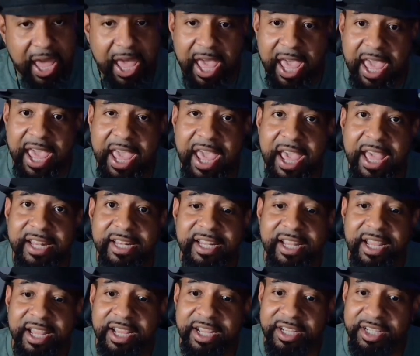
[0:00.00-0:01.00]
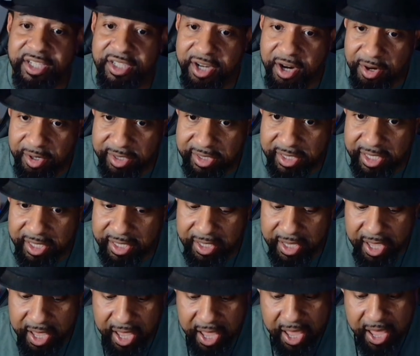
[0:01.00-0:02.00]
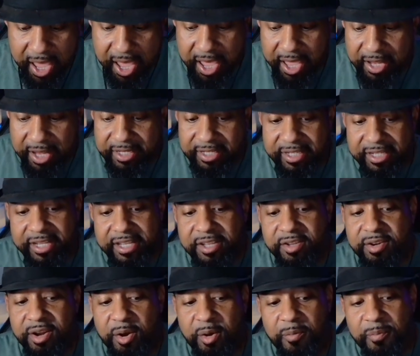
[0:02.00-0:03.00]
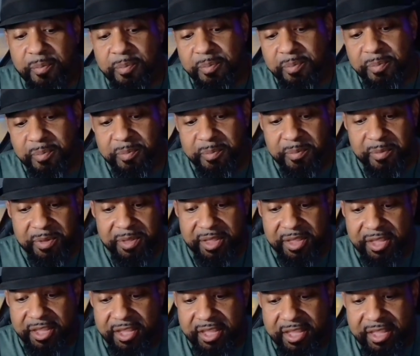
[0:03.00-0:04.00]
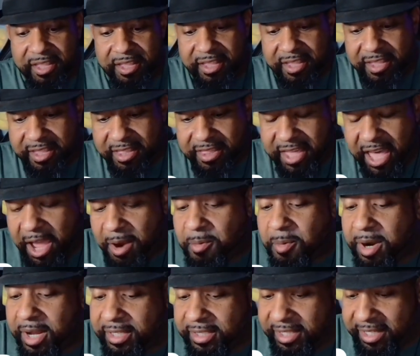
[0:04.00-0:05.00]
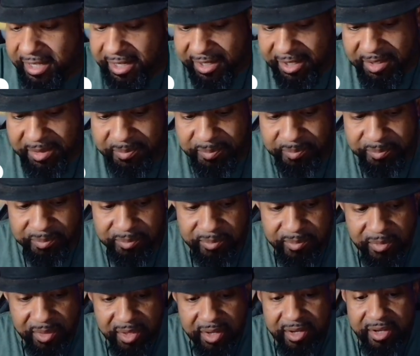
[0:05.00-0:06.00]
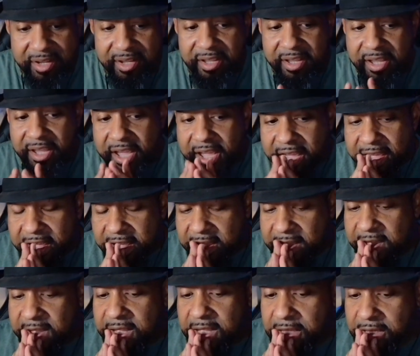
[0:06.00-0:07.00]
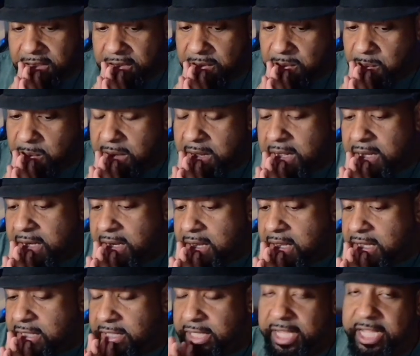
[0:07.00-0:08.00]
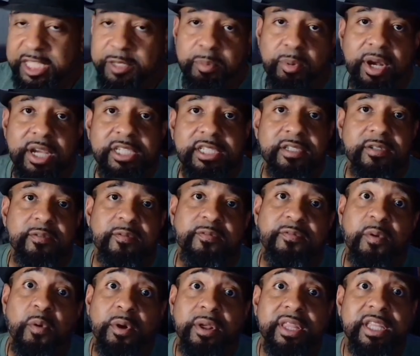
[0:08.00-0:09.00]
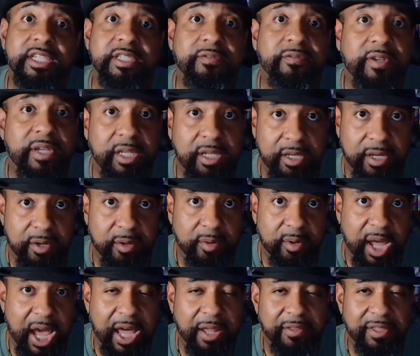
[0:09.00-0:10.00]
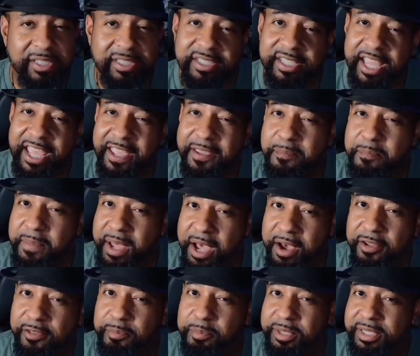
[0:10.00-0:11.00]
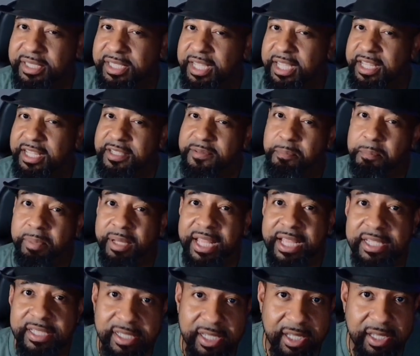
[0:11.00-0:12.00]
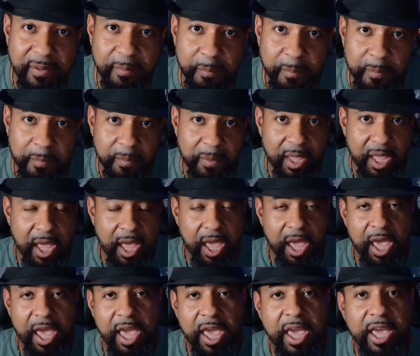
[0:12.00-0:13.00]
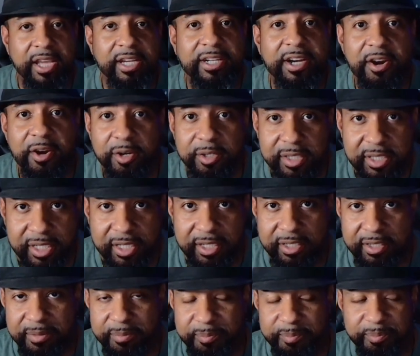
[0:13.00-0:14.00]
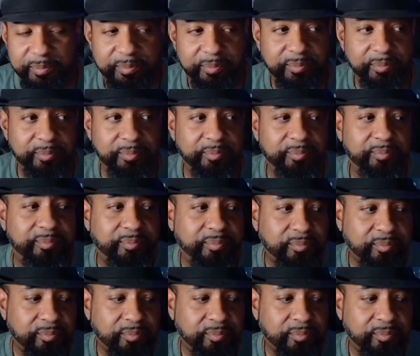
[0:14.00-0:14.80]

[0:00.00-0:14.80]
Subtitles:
and cursing." And, you know, that right there is what is the inspiration for this video. Out of the same mouth proceedeth blessing and cursing. It